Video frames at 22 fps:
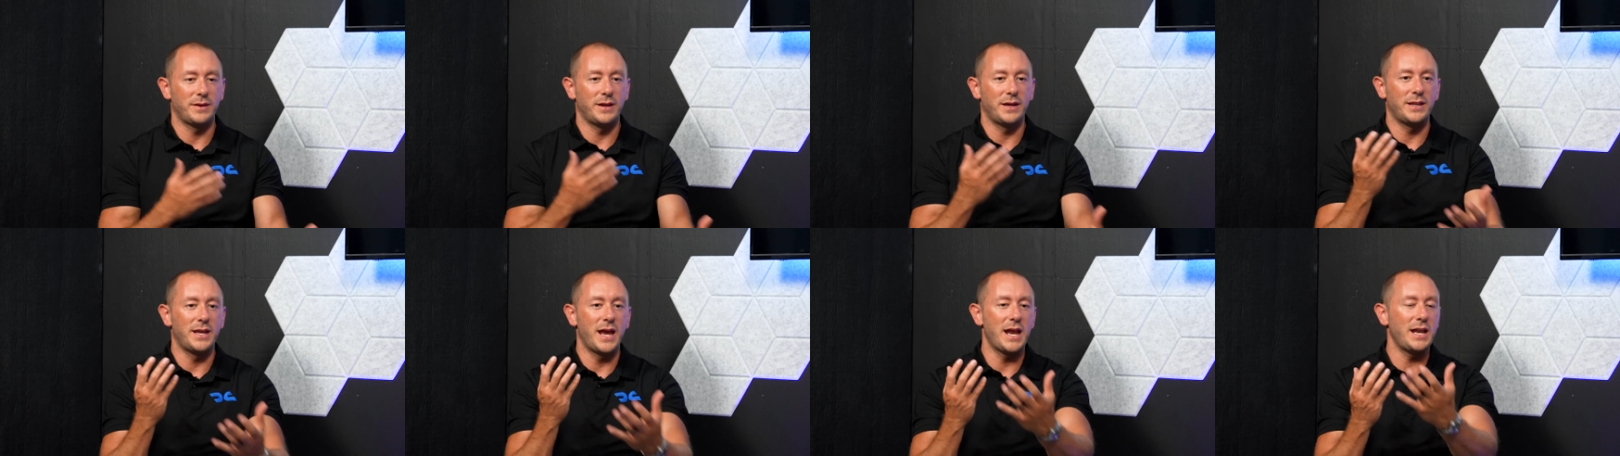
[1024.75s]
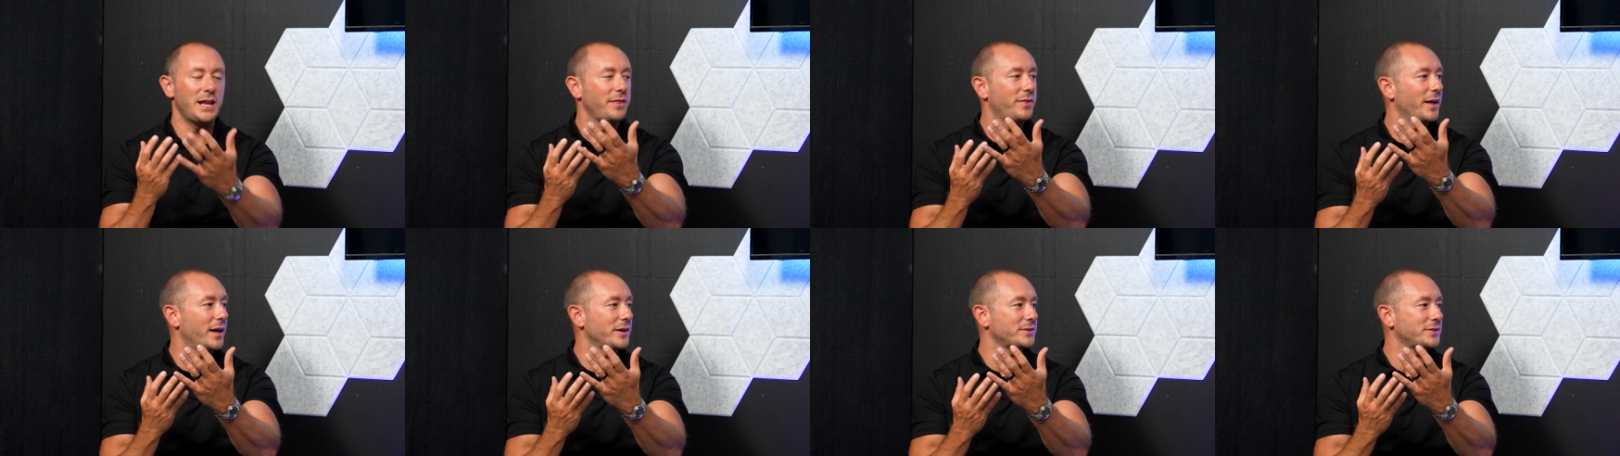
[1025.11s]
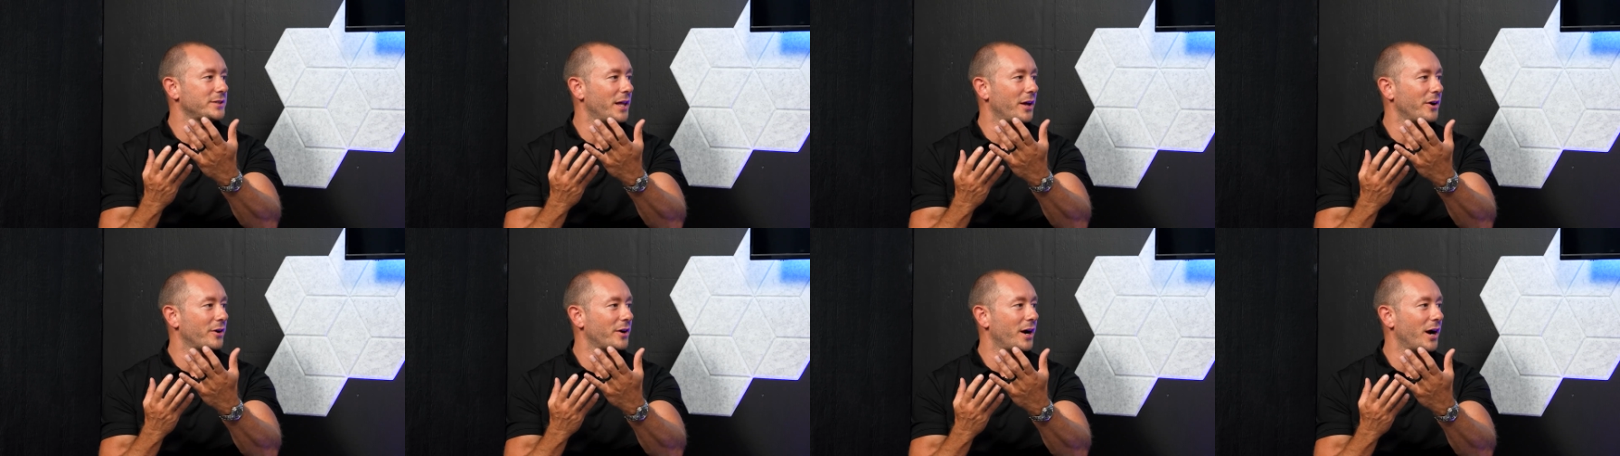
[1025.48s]
an
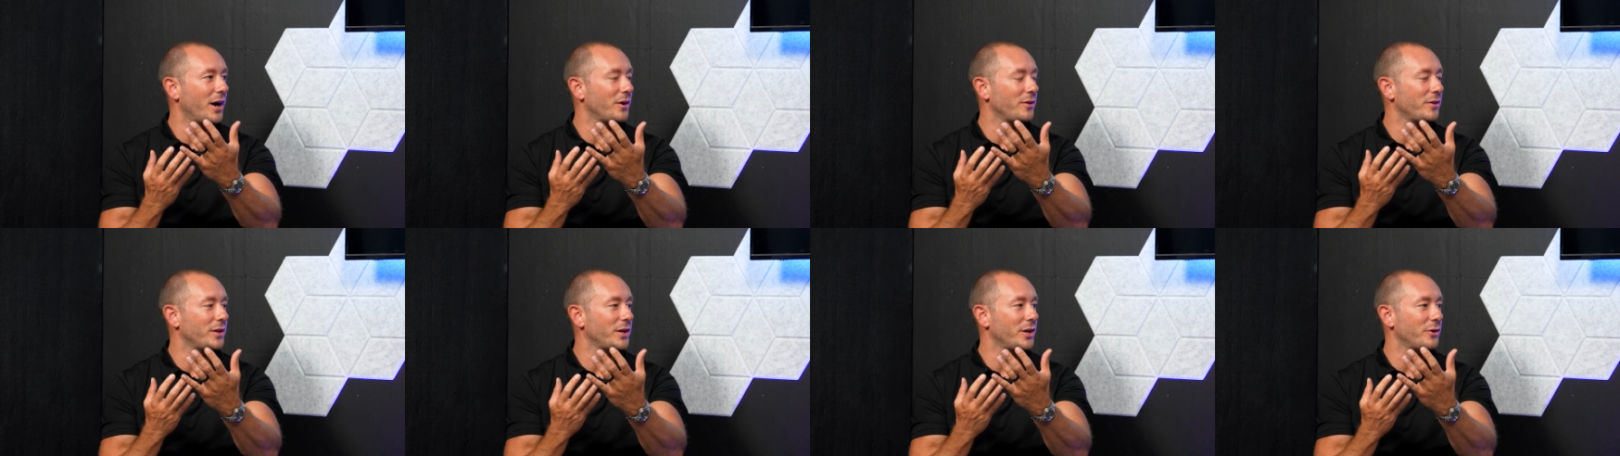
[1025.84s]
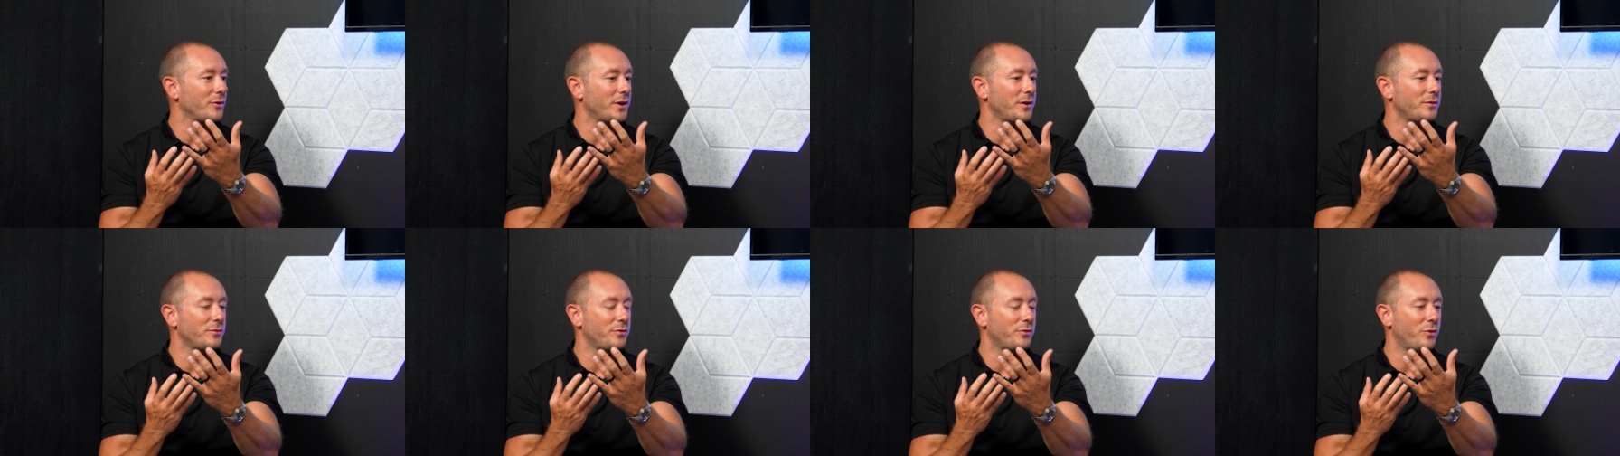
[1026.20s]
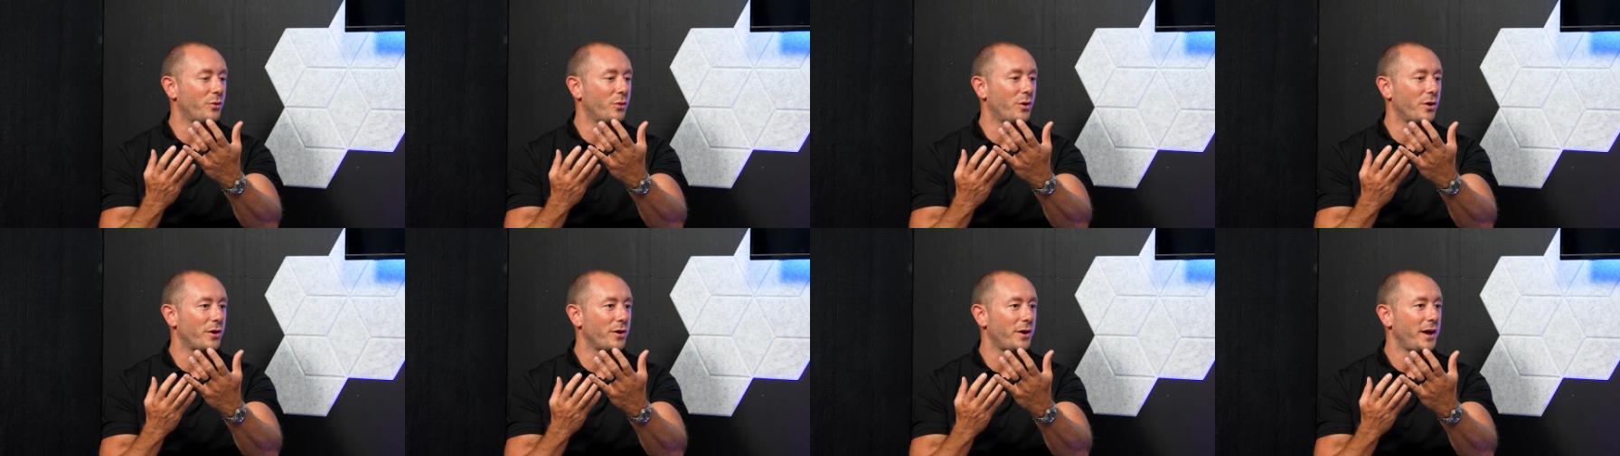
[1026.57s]
$80,000 car that you're in
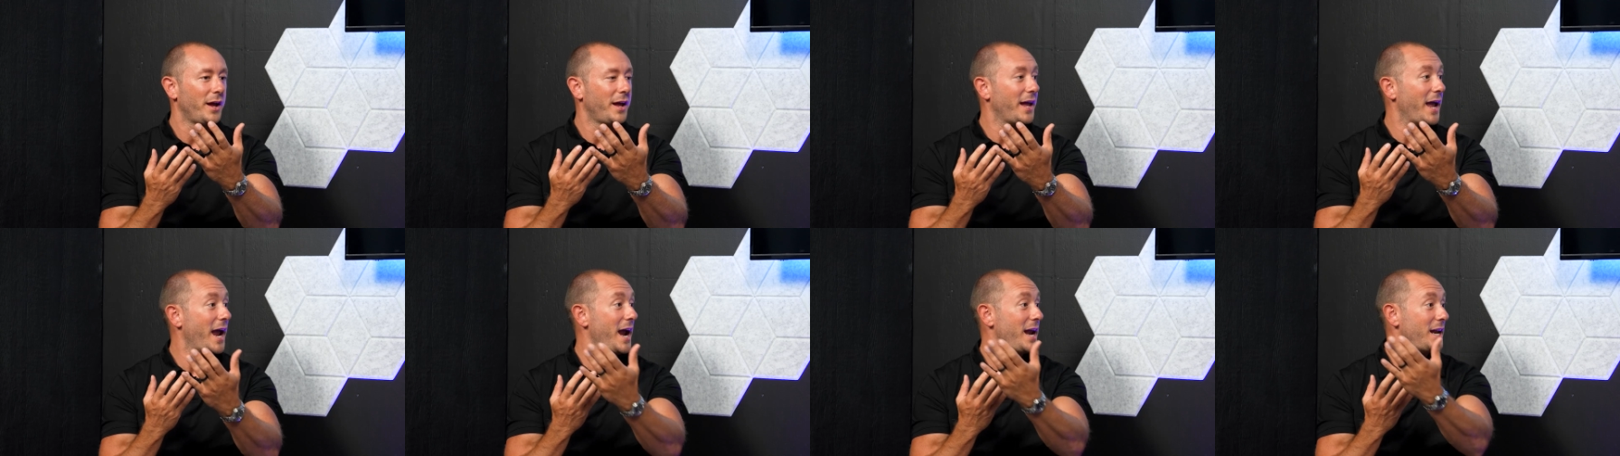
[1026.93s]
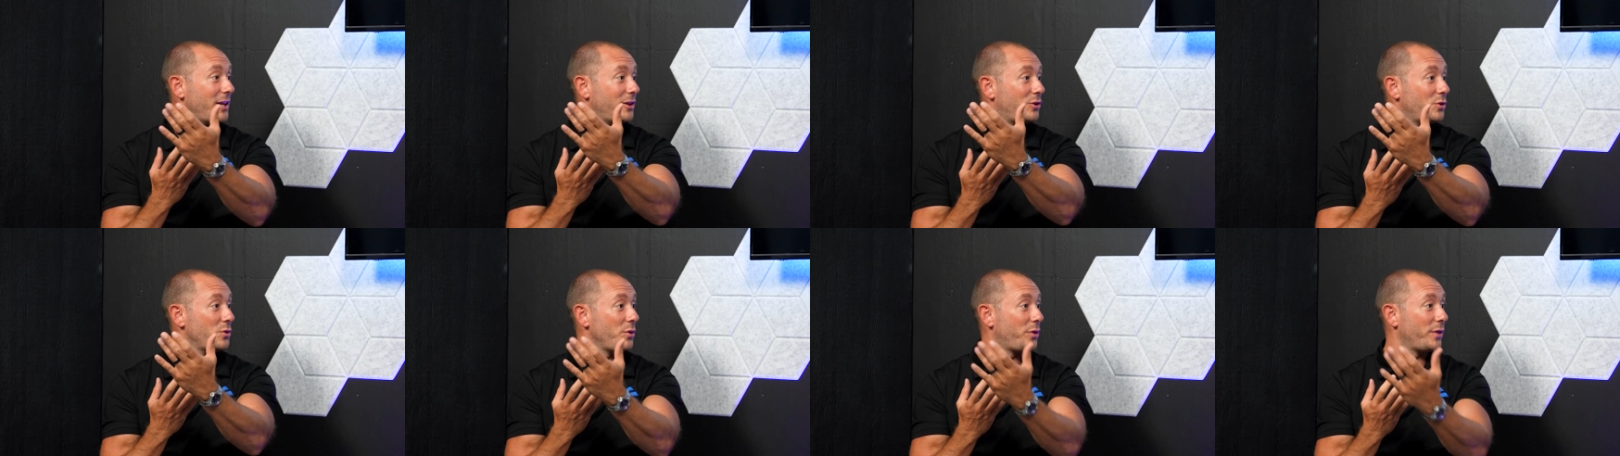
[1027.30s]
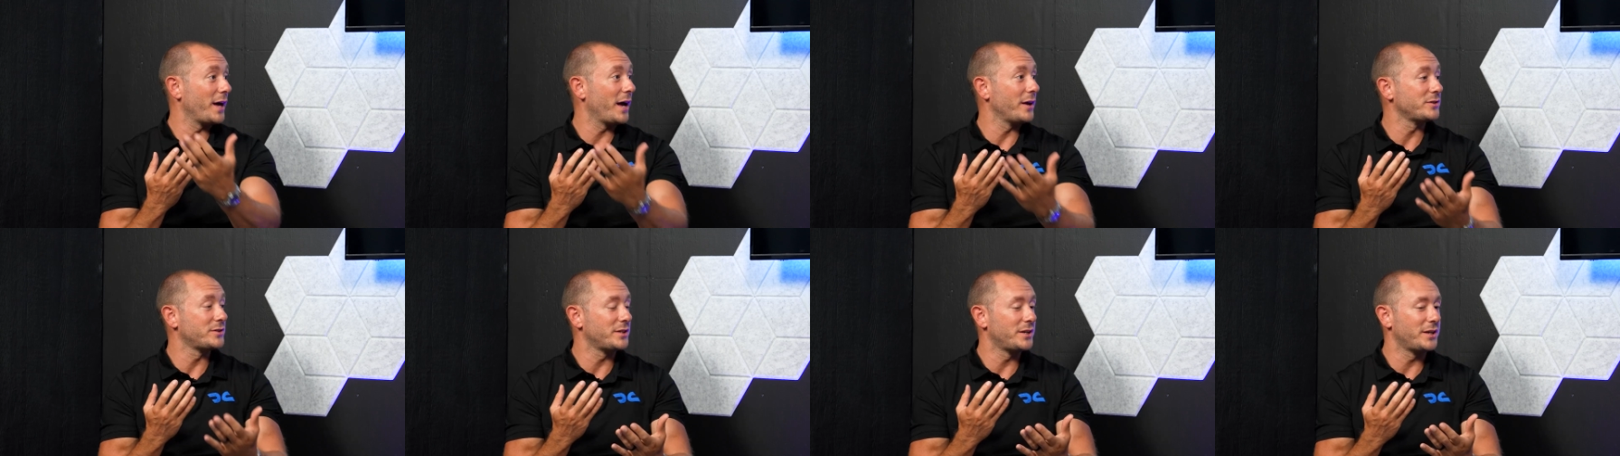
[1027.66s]
for
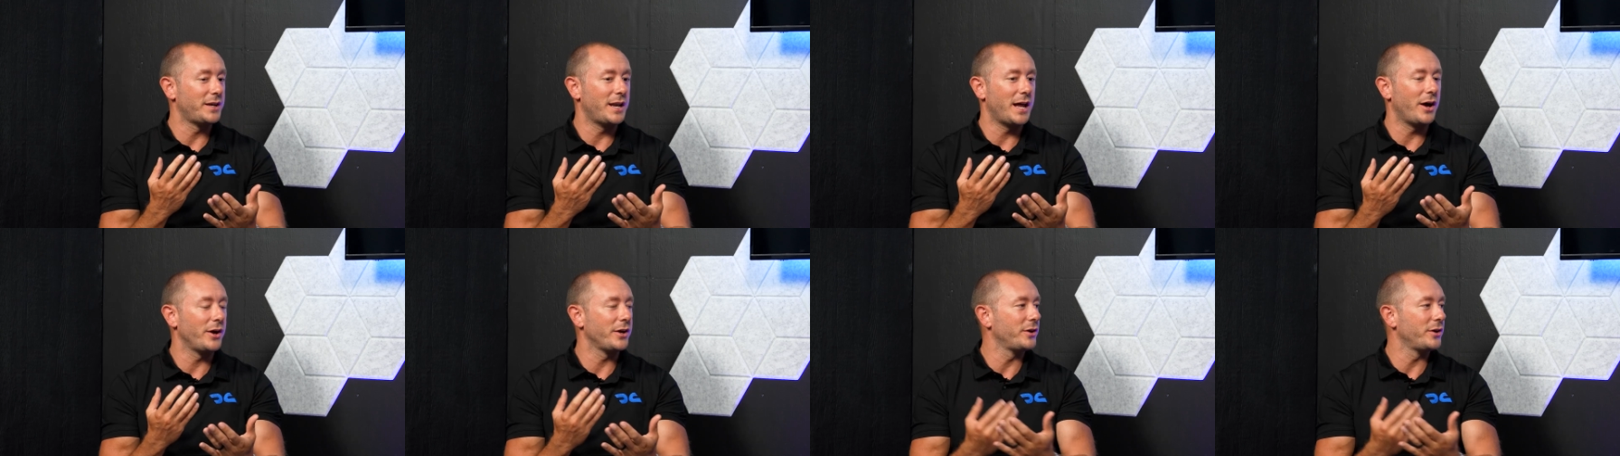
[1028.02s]
$82,000, and